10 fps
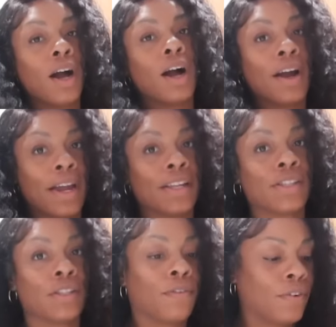All right,
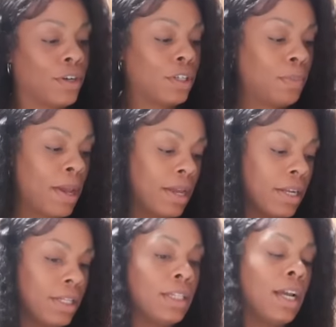so the first
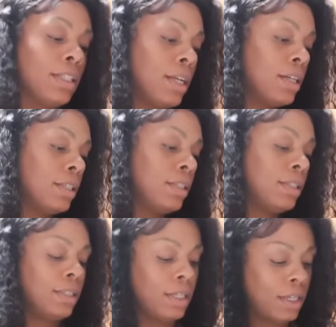package, as y'all can
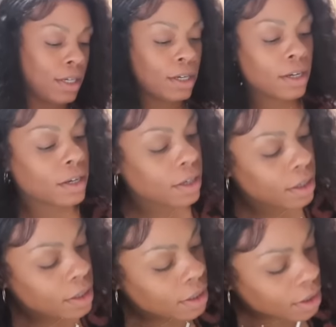see,
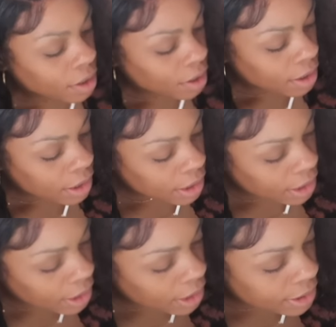
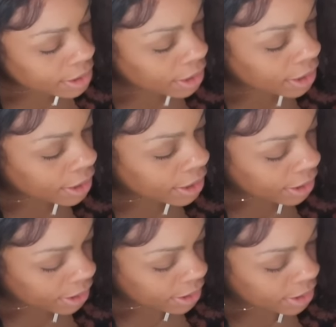it
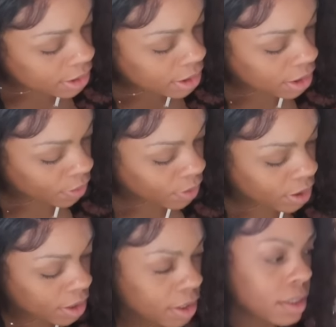is, does it say what
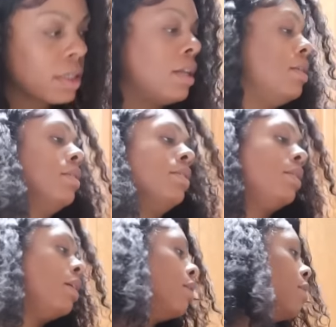it is? What does it say?